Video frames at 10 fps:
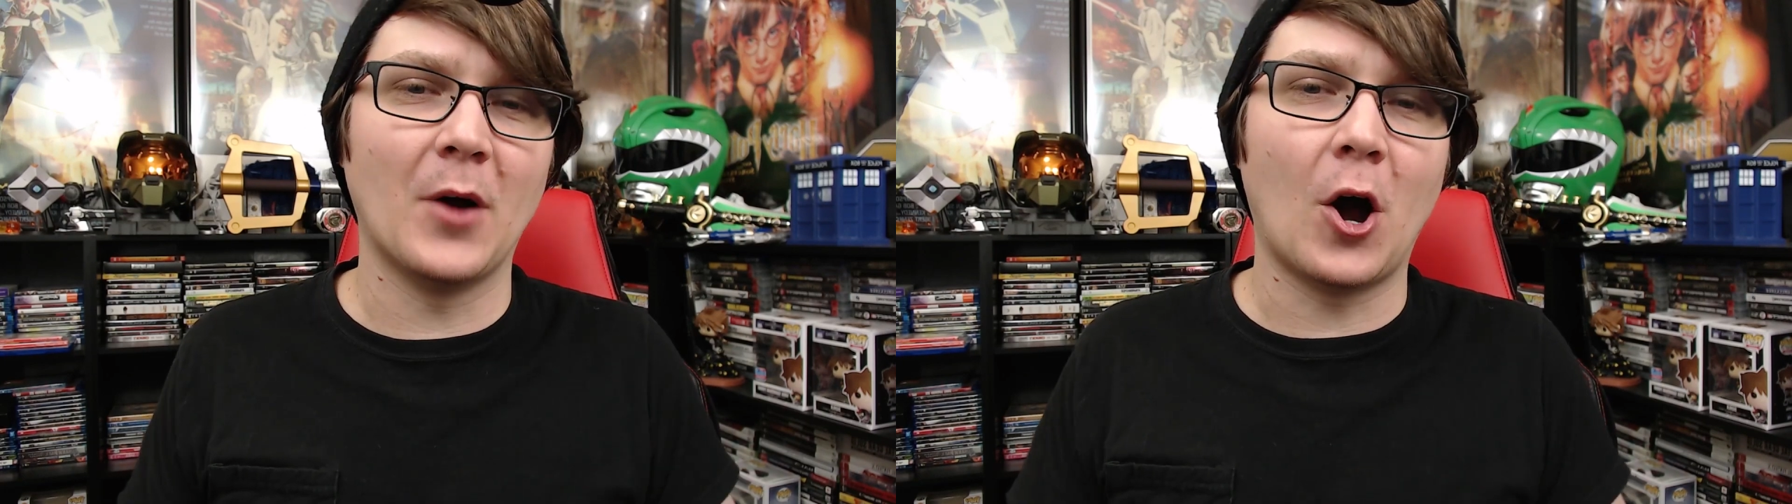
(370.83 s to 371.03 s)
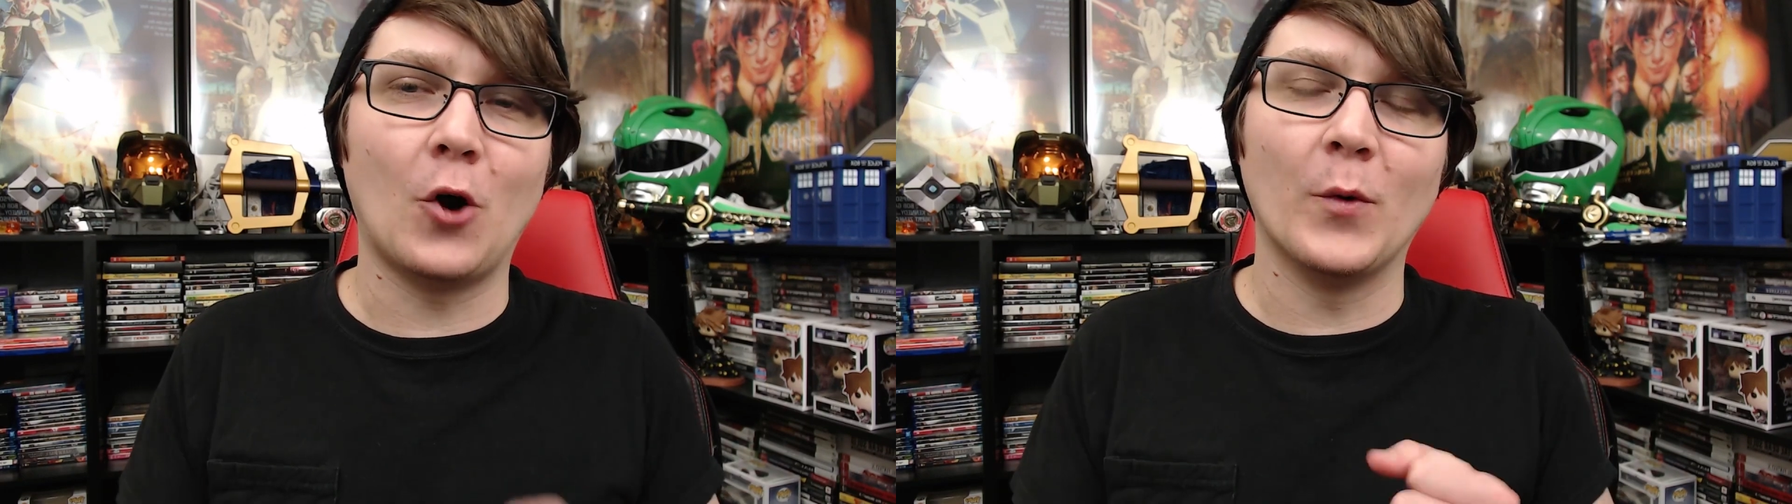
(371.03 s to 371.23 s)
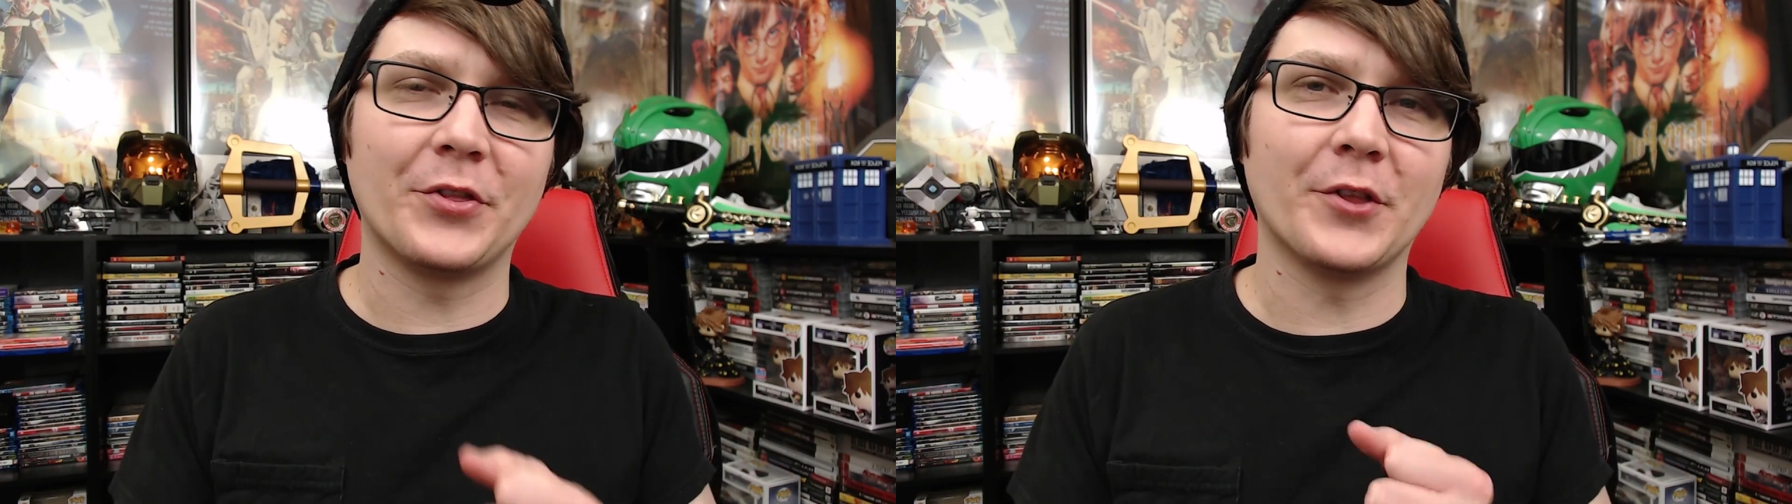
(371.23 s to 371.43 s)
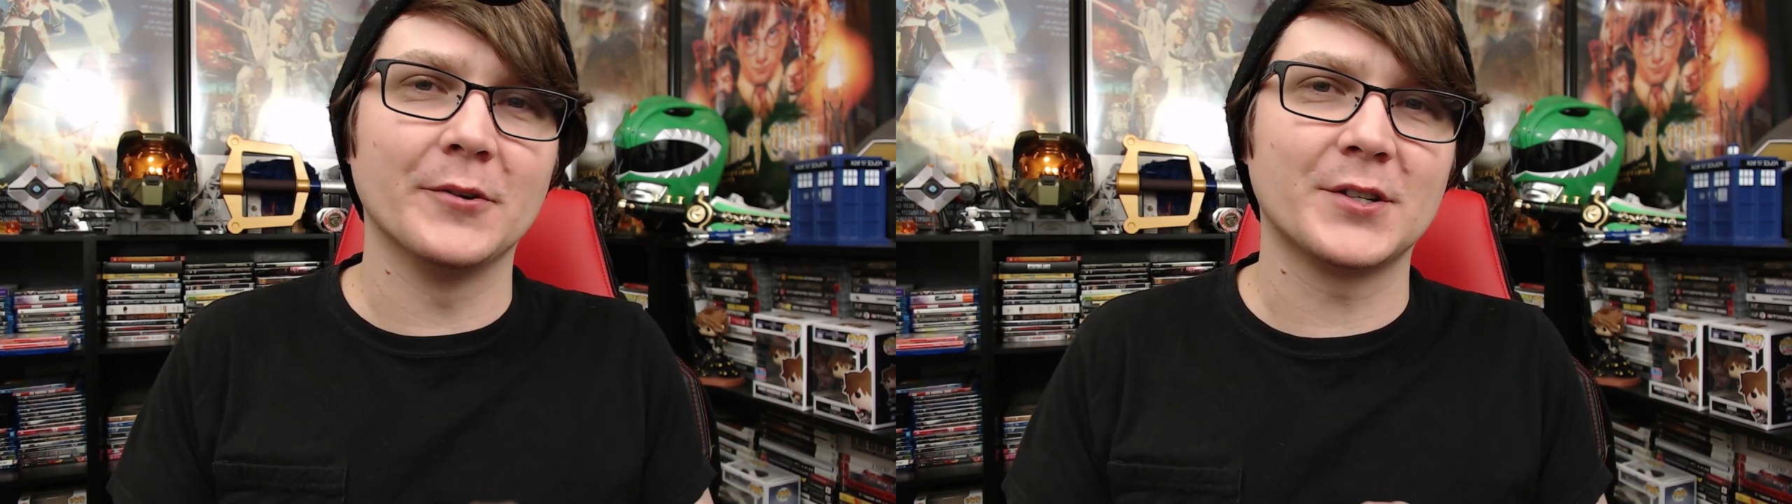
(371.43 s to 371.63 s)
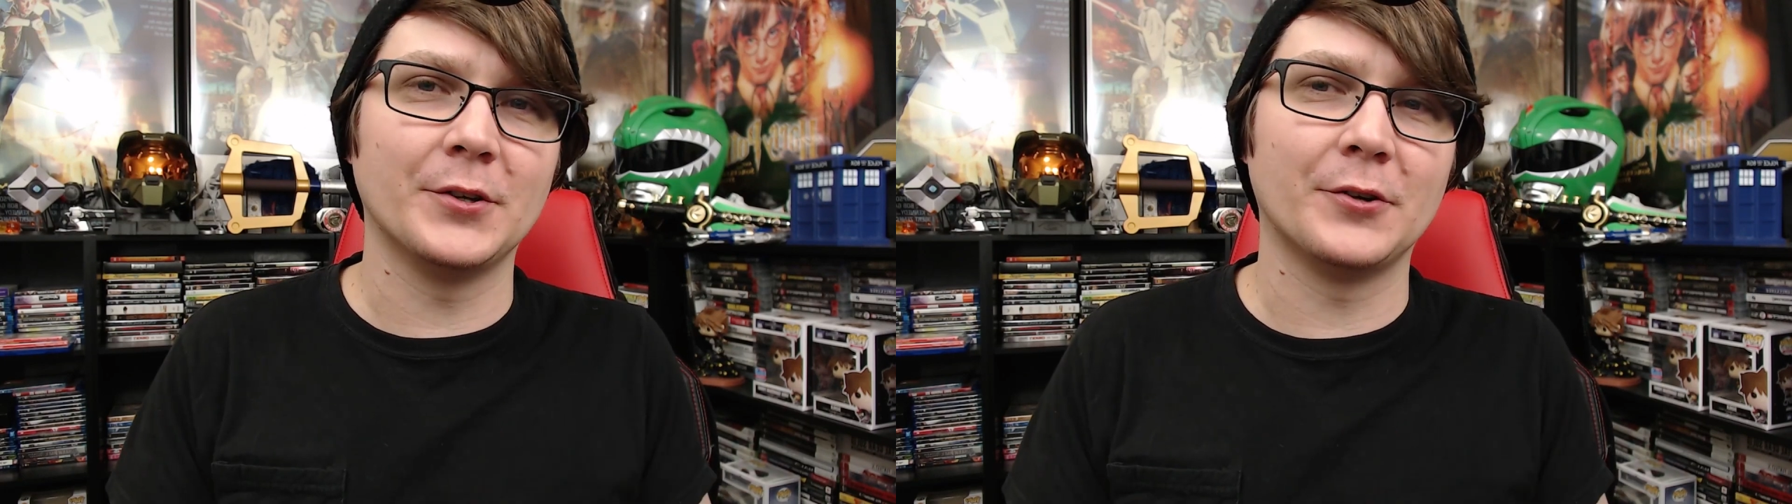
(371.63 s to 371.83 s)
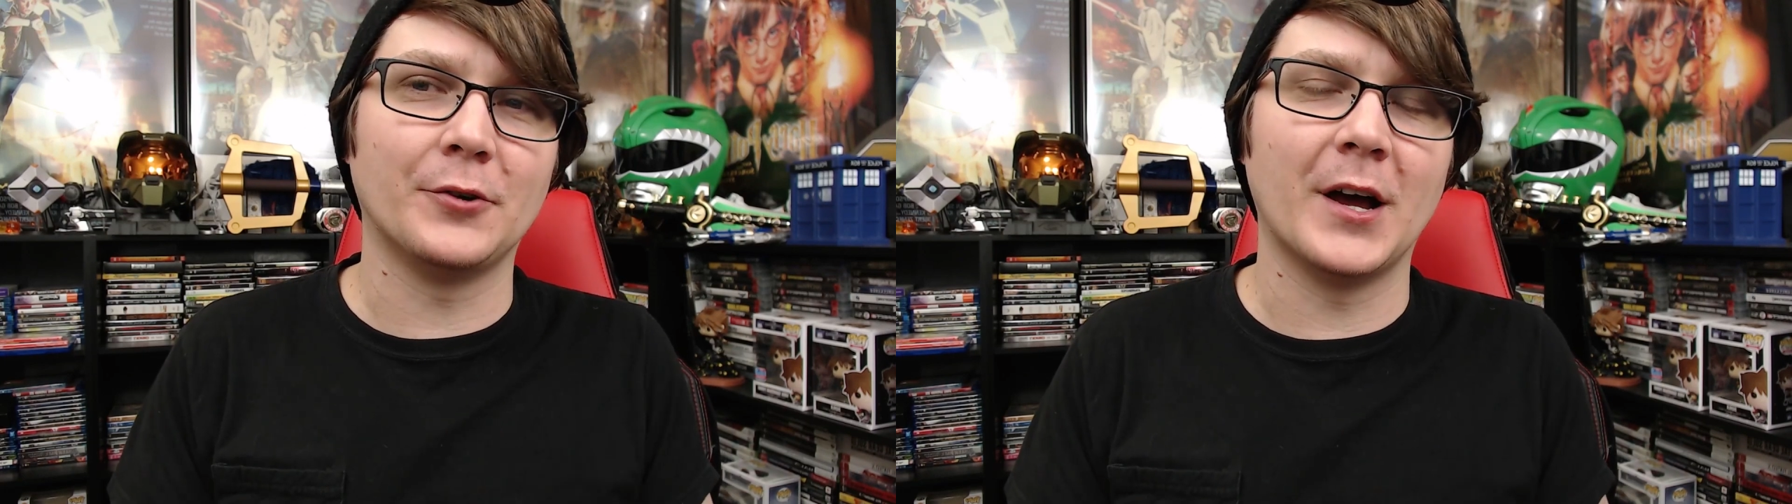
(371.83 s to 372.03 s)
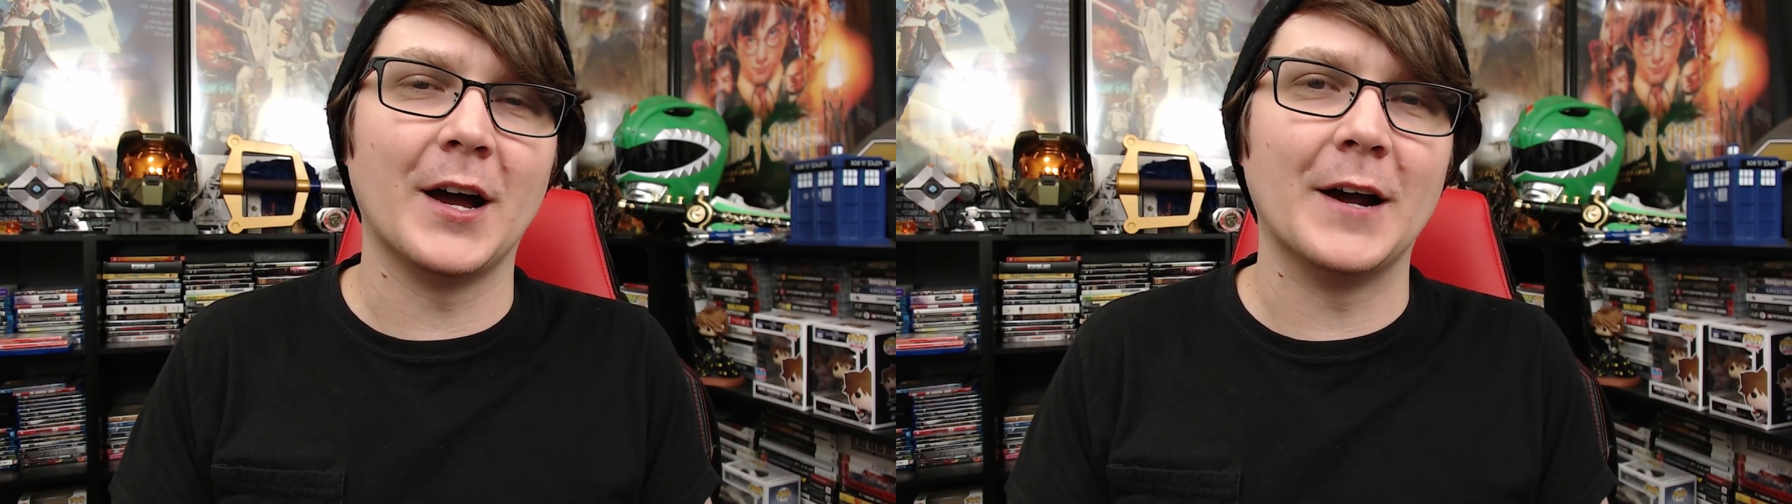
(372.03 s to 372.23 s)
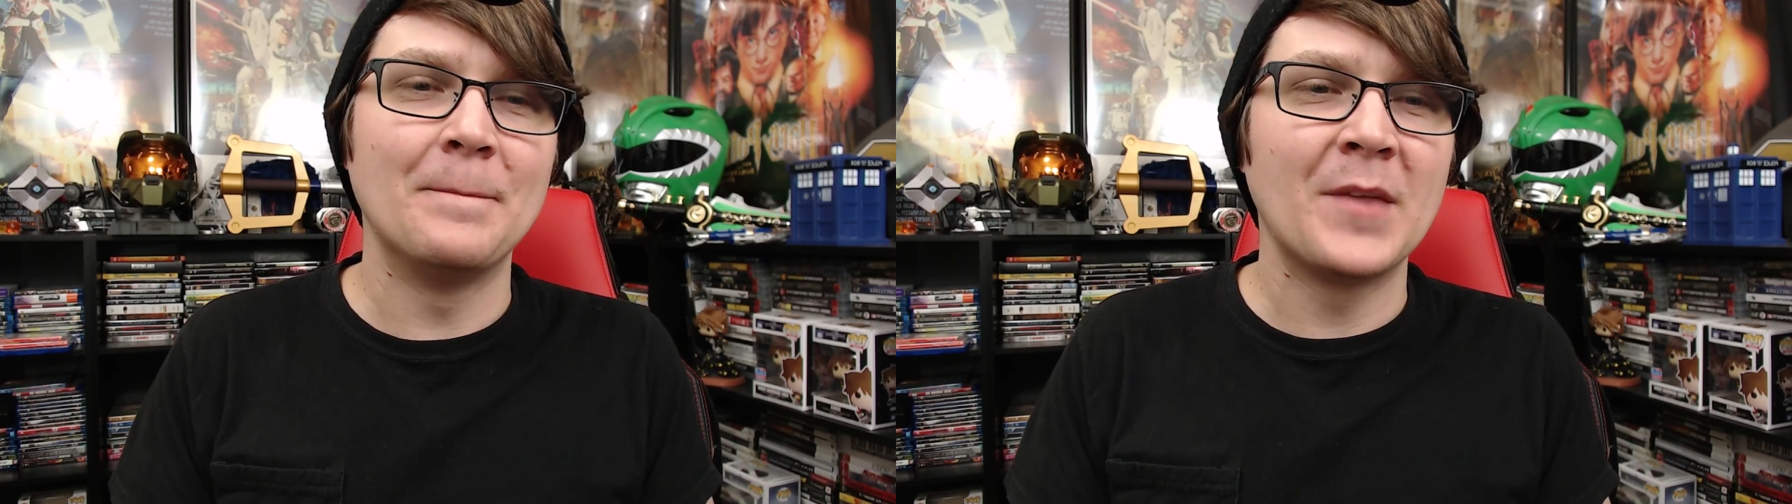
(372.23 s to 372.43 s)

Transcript: all with those little uh,